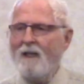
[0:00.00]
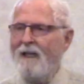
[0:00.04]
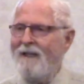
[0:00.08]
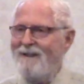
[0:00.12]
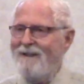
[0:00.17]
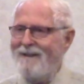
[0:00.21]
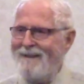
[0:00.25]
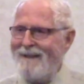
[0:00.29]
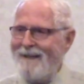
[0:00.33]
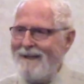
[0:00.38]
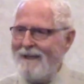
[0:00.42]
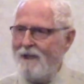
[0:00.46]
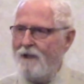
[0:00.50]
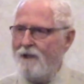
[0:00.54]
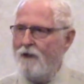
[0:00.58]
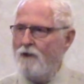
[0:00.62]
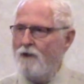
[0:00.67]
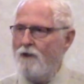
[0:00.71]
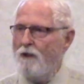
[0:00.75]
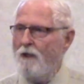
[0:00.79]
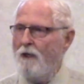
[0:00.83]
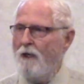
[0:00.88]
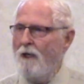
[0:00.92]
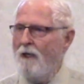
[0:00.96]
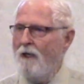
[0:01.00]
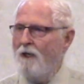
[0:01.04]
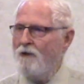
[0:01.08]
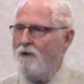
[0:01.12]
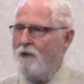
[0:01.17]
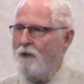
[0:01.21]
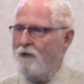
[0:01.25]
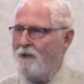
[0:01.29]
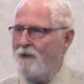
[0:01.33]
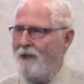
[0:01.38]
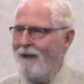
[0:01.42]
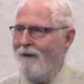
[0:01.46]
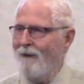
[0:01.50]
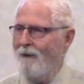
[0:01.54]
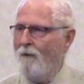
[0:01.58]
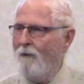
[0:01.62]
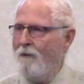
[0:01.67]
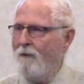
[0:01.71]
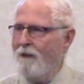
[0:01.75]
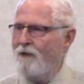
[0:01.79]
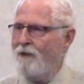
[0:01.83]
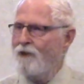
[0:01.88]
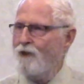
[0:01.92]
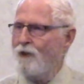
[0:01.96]
needed to tell
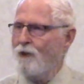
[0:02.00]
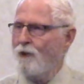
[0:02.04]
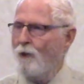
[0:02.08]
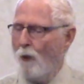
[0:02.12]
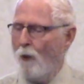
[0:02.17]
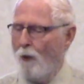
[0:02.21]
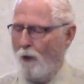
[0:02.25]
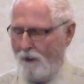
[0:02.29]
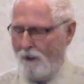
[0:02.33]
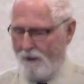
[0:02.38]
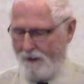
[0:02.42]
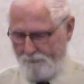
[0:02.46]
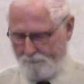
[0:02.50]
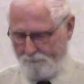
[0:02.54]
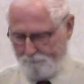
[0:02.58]
this story.